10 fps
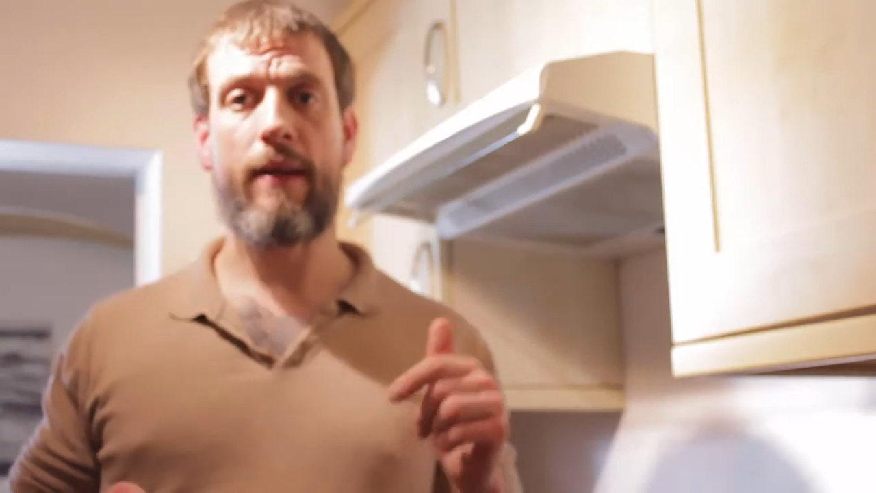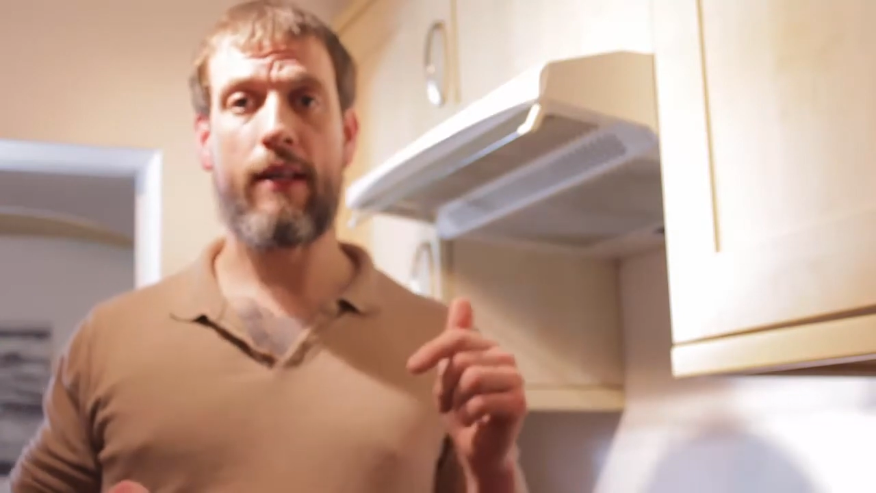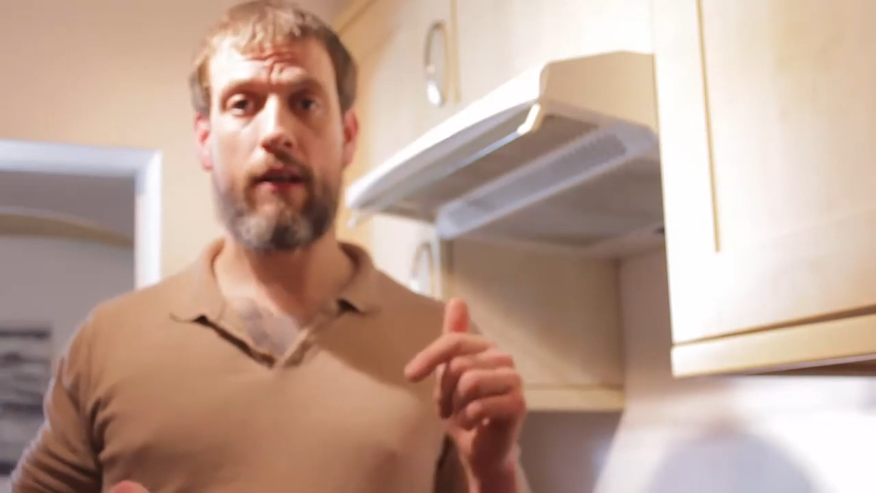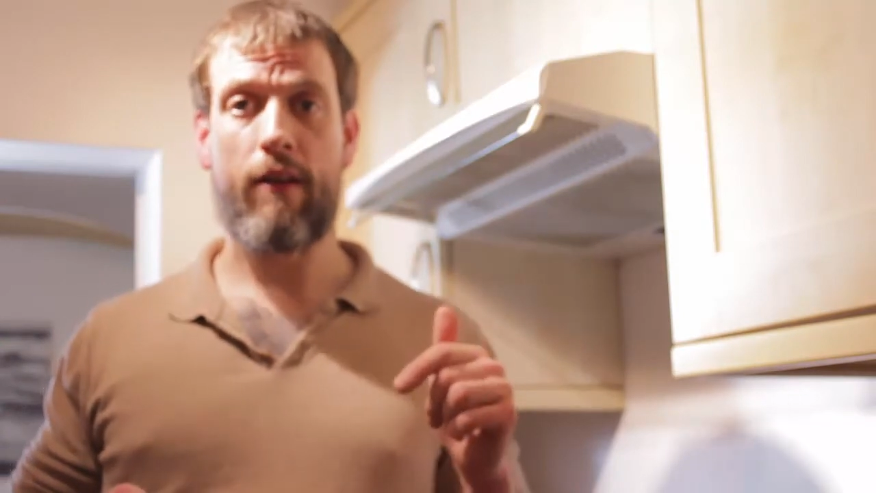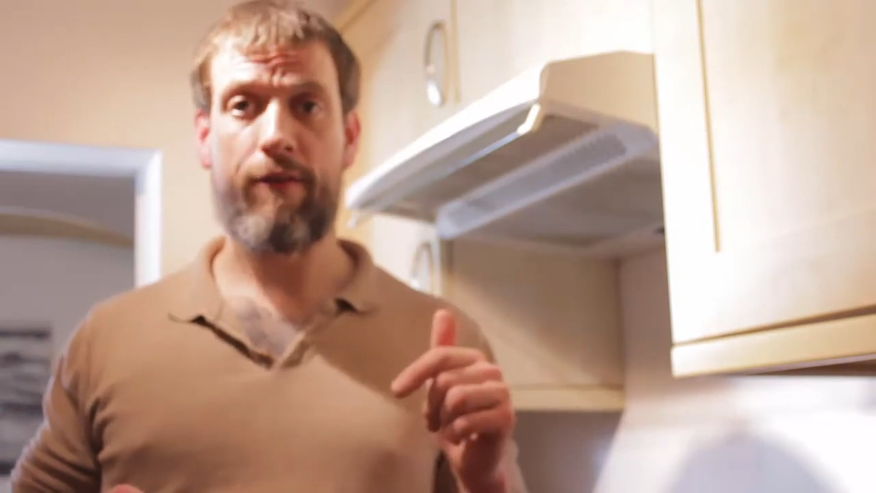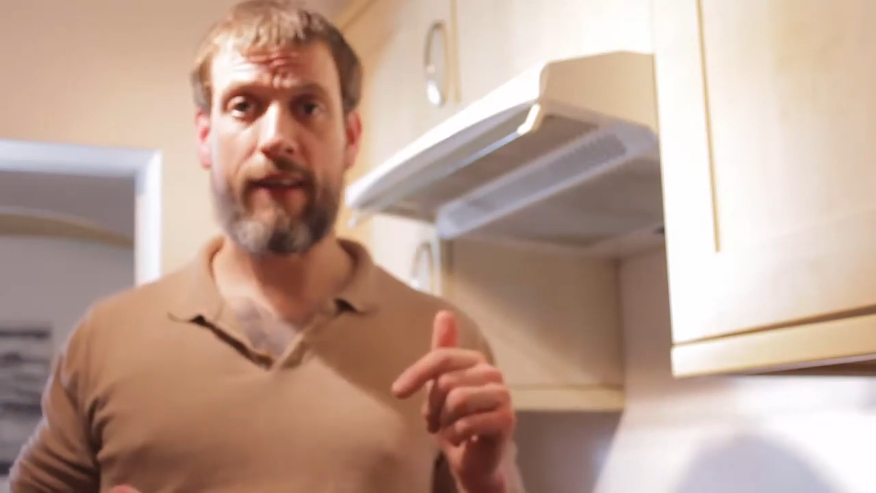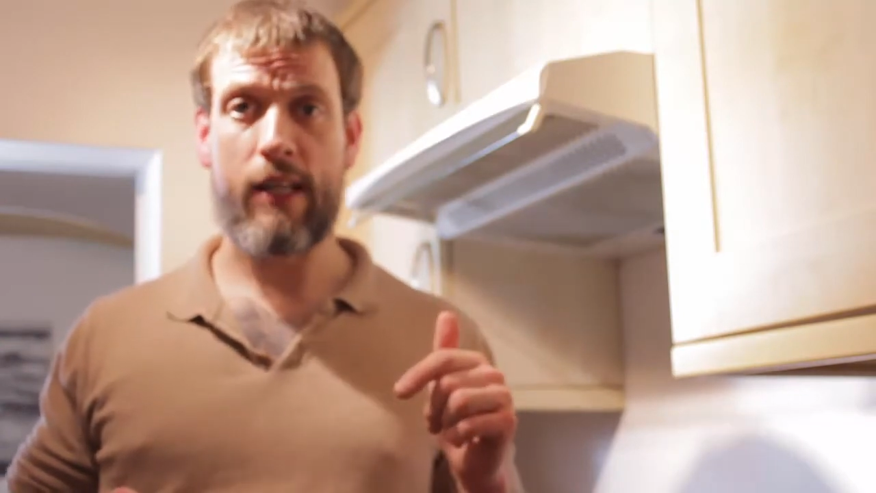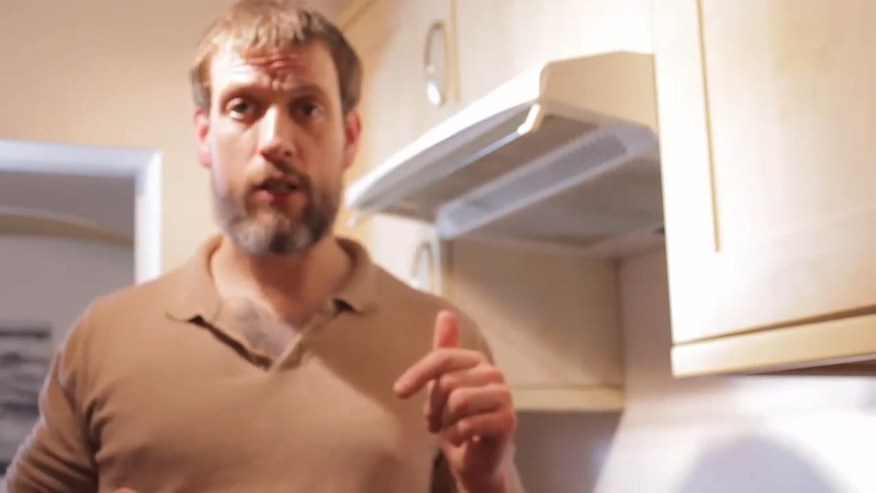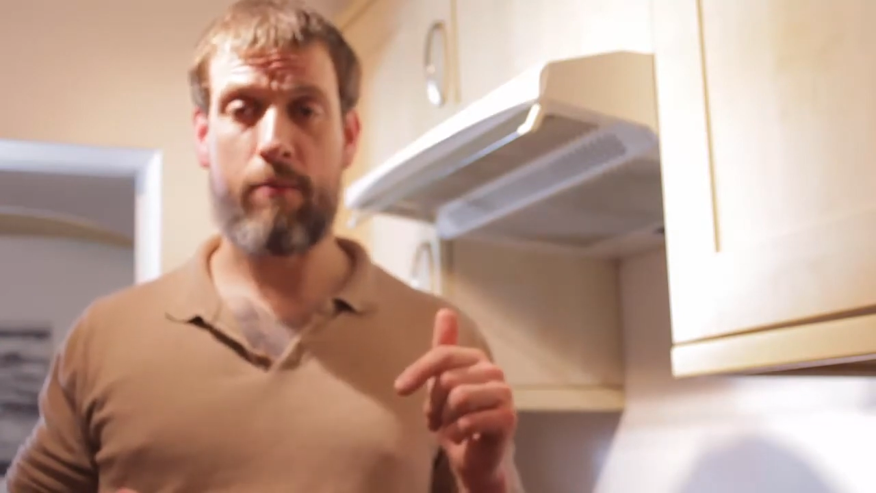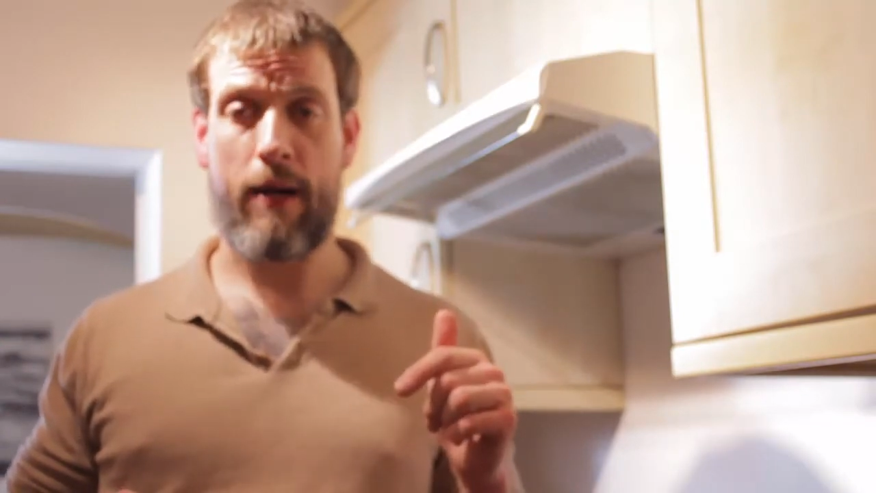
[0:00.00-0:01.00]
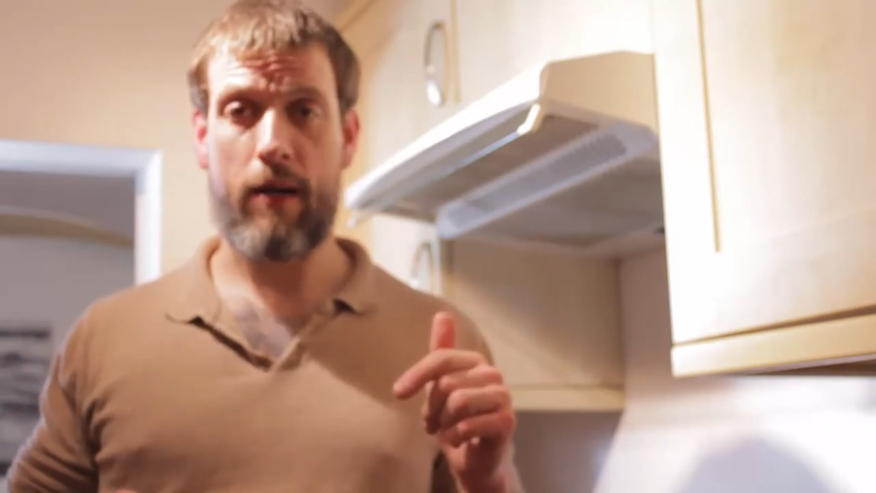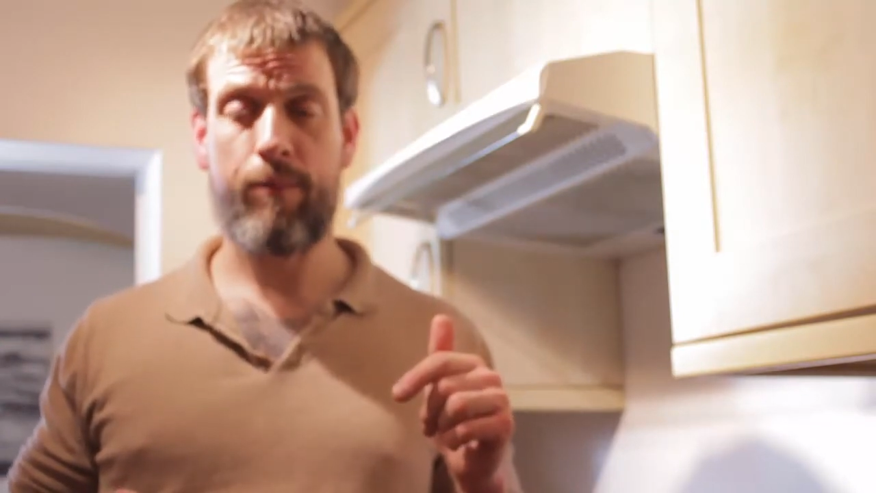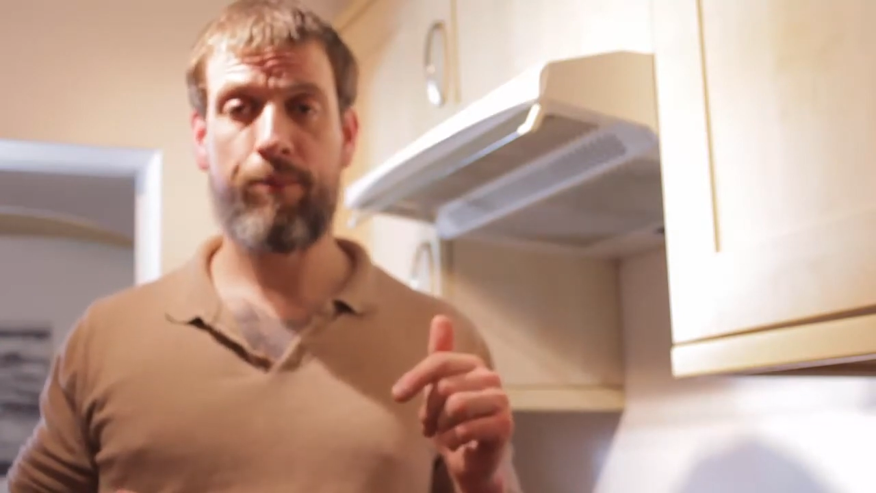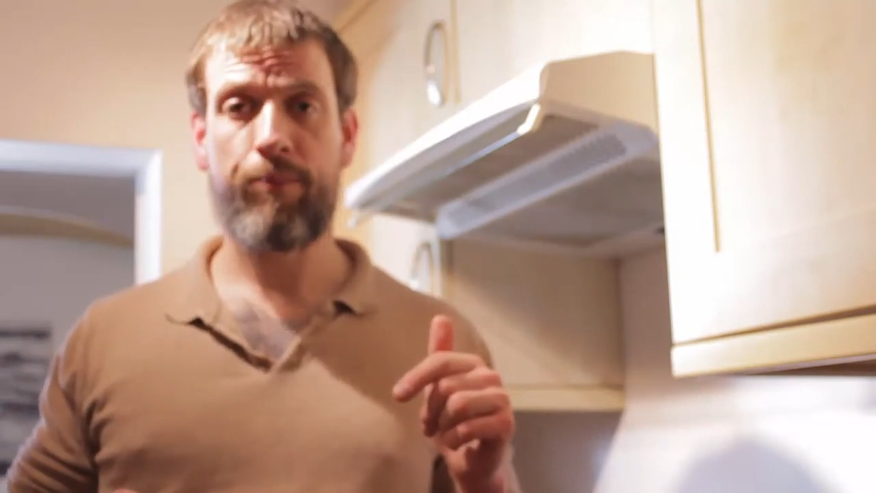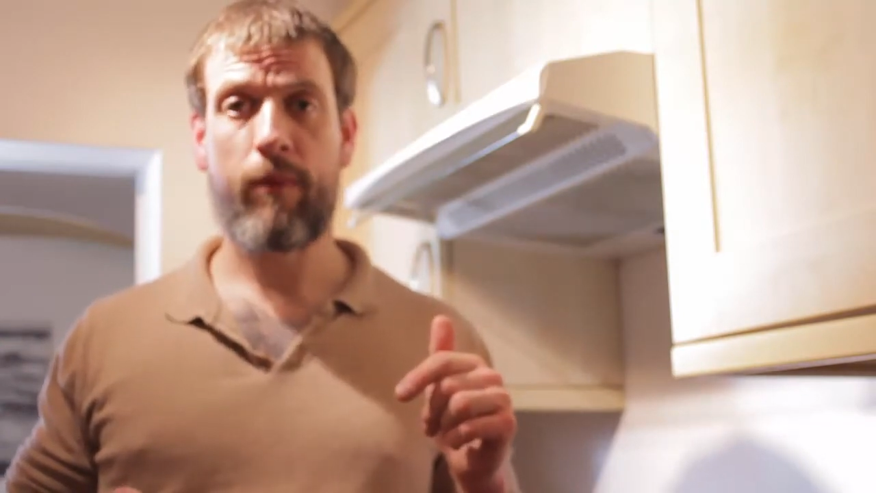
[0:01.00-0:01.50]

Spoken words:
and hit the notification bell.